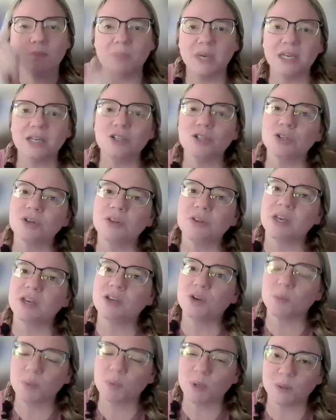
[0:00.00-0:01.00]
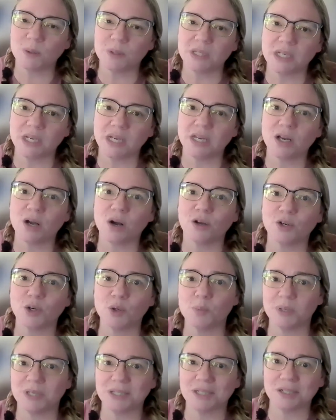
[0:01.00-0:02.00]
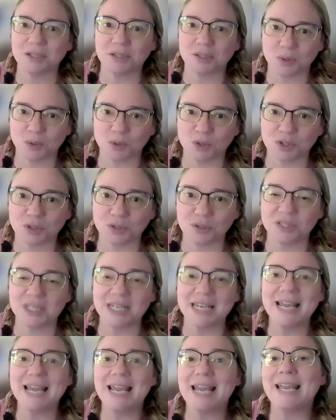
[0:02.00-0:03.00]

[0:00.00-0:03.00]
Make sure that you're posting on your business socials.